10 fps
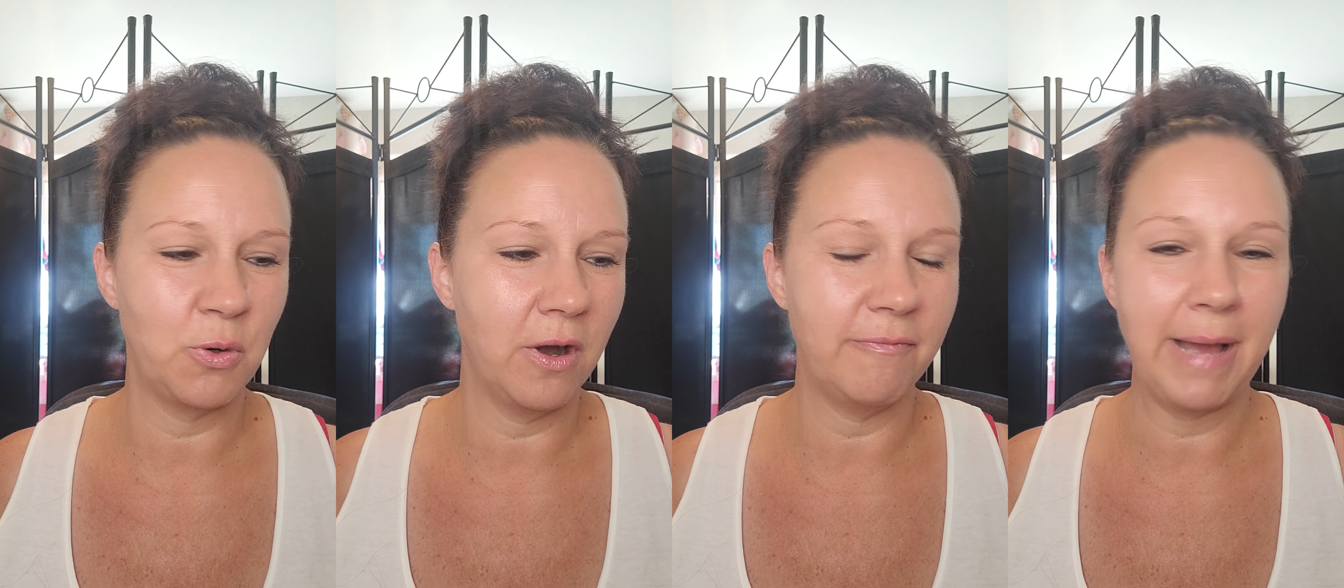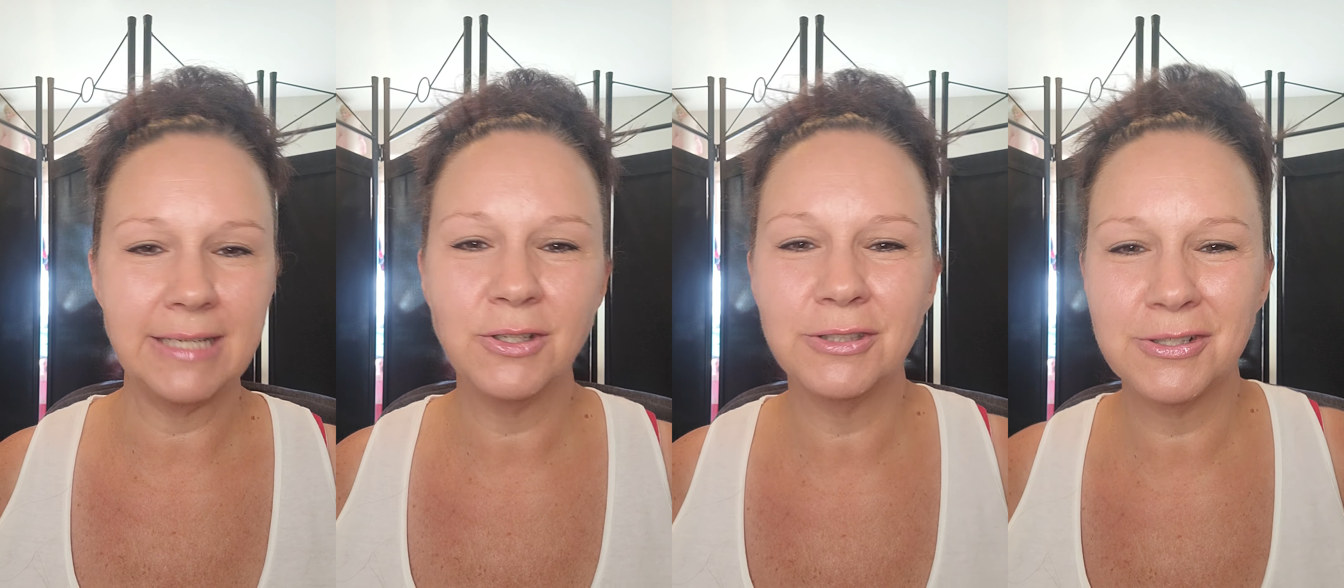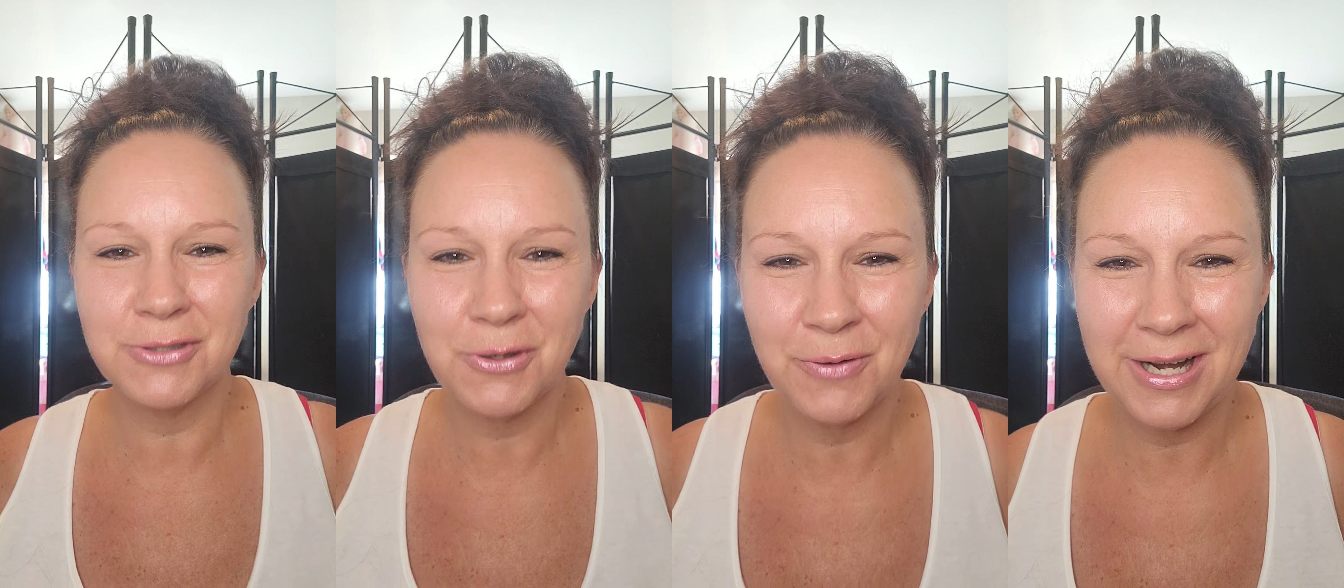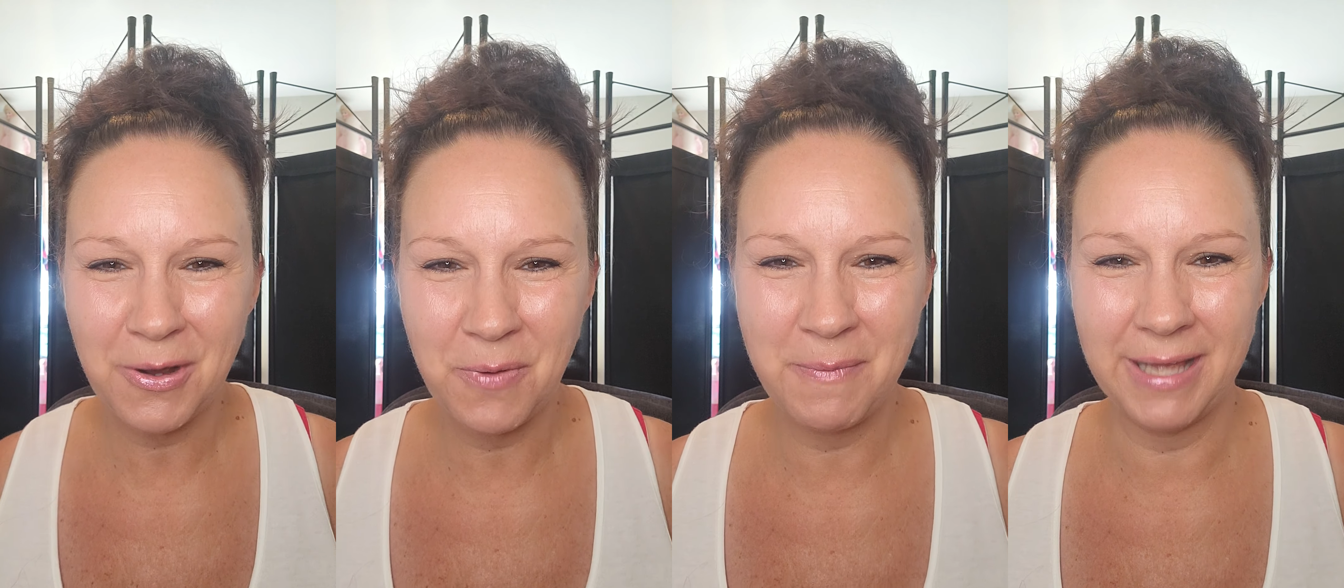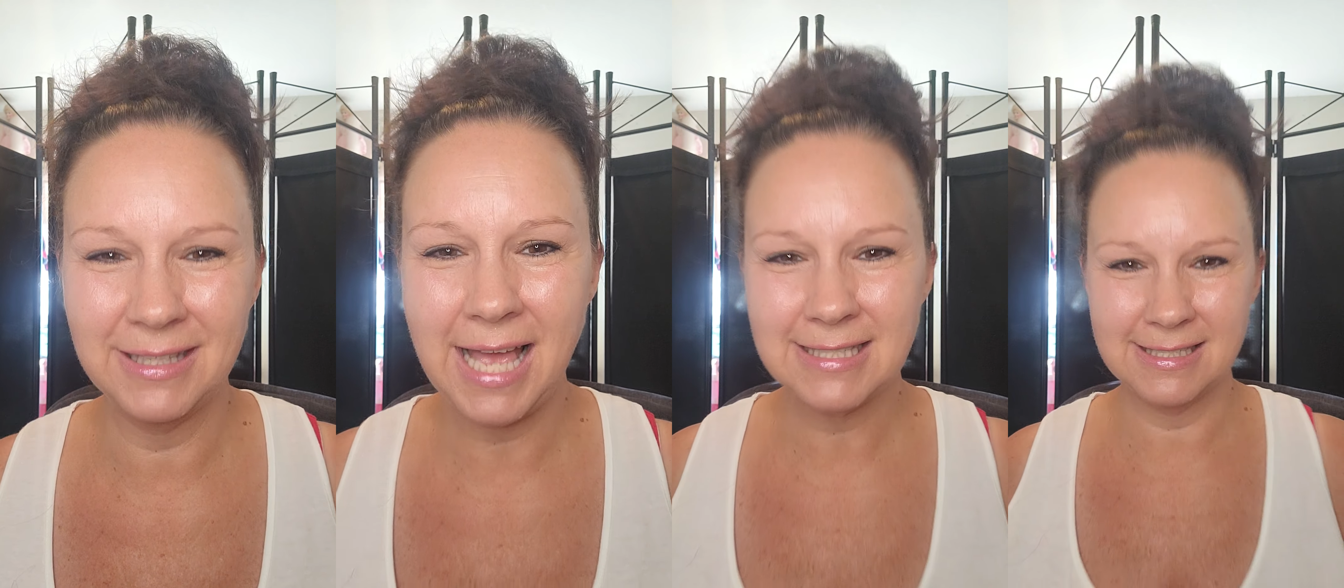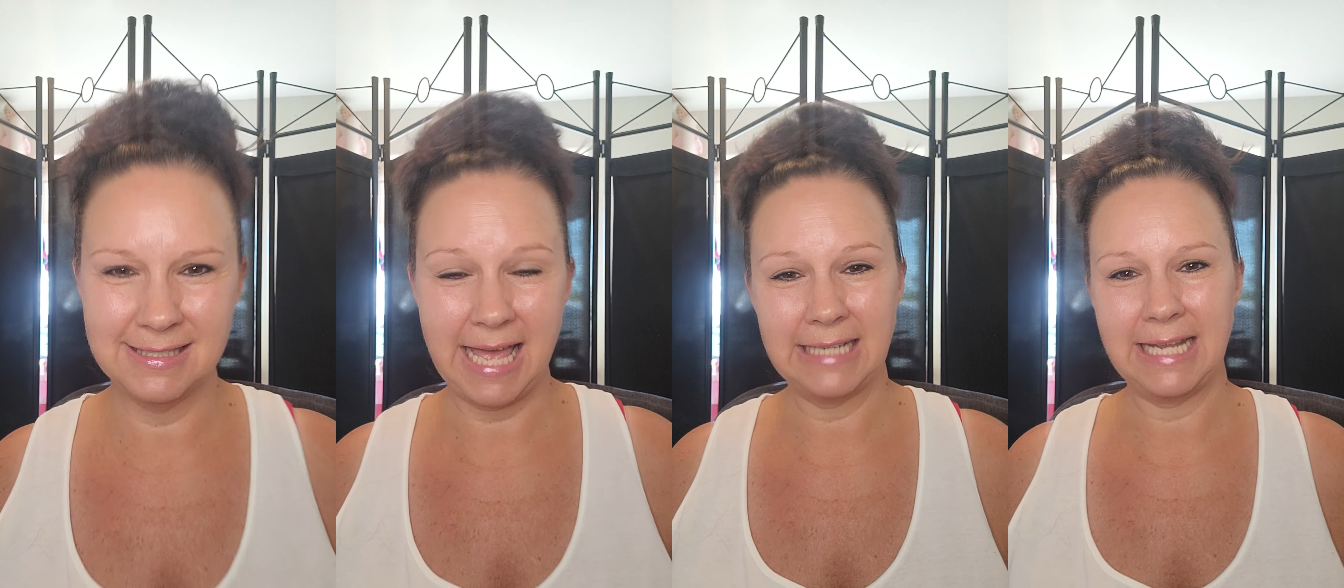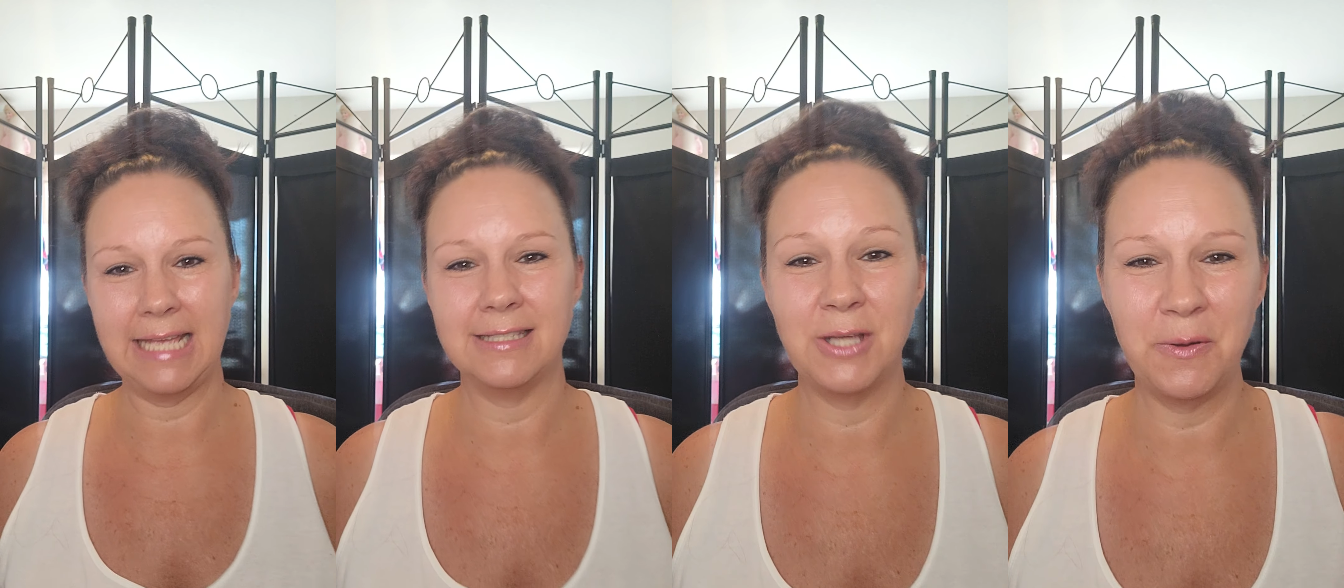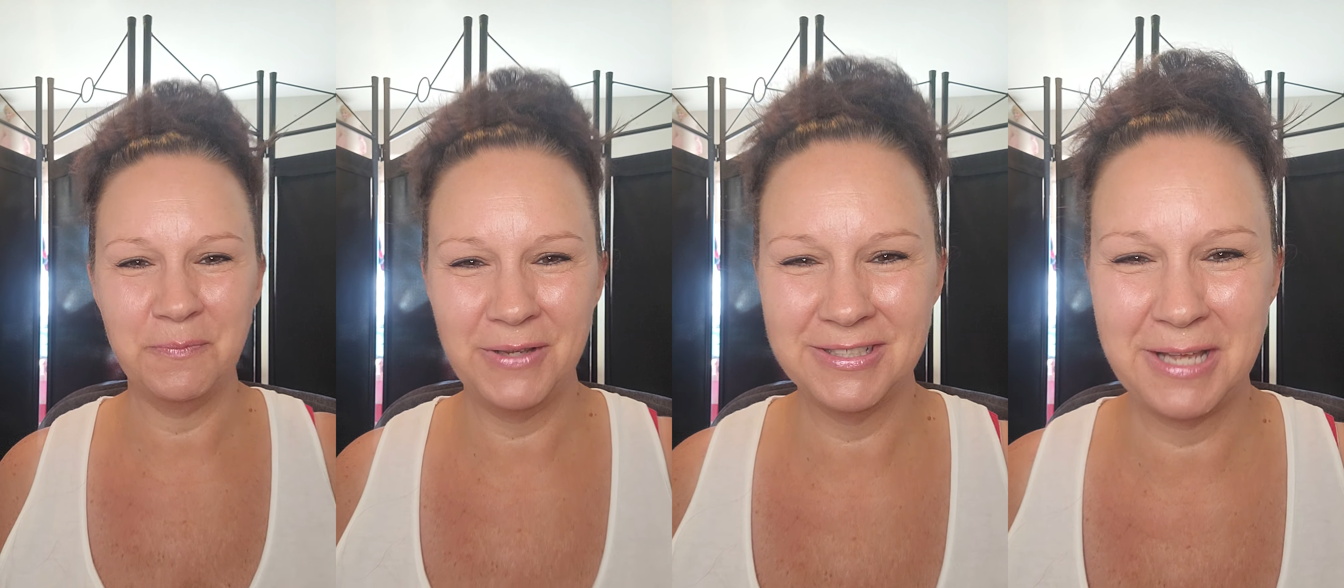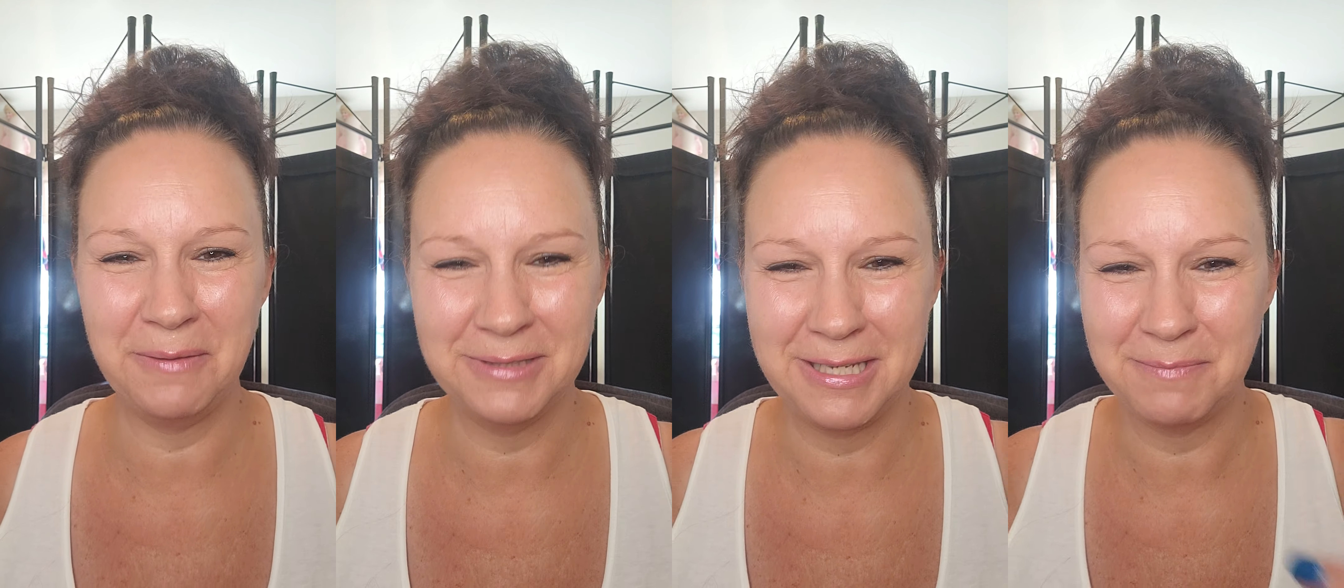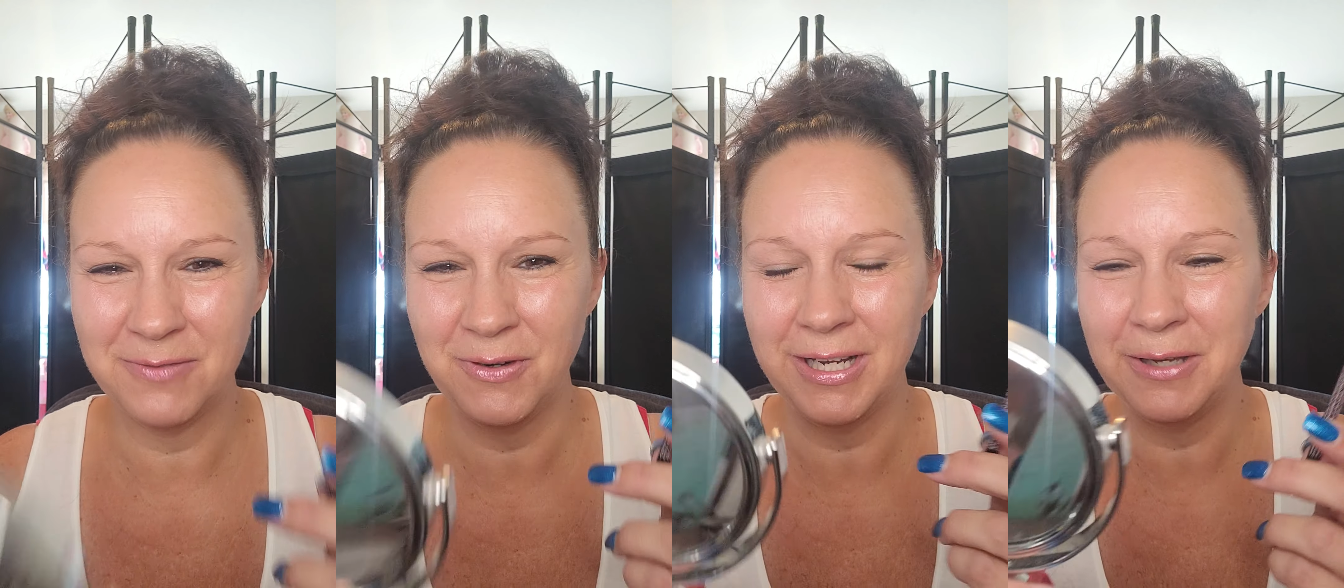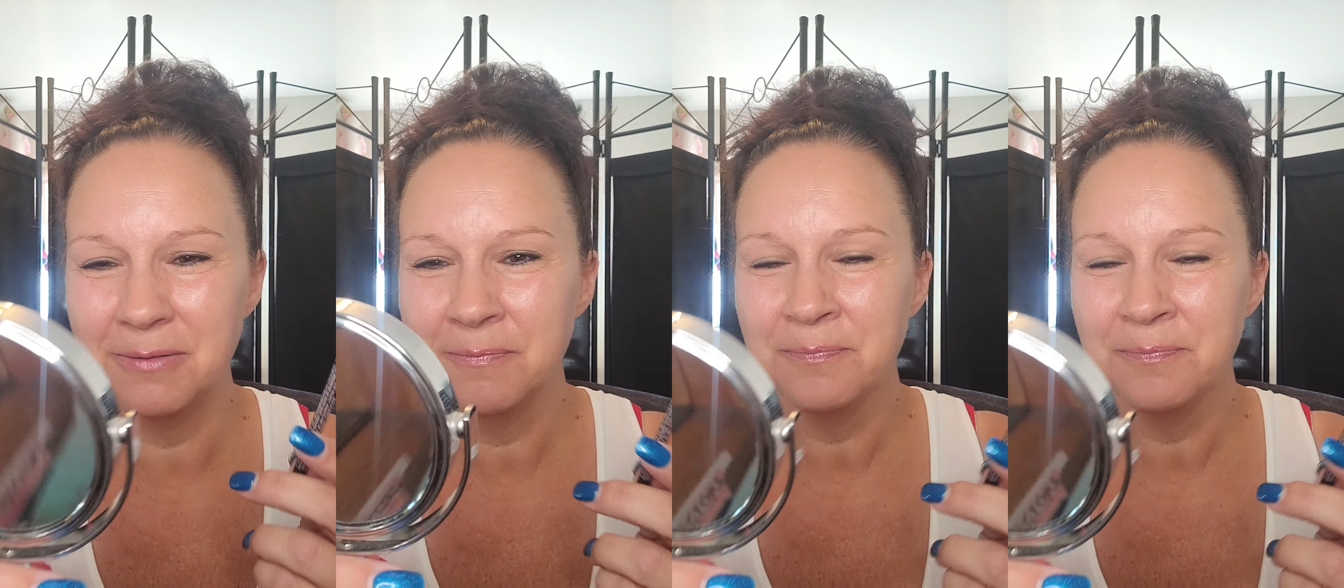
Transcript: Or if mine don't look so great, I'll wear my glasses that day. So there's a couple tips for you.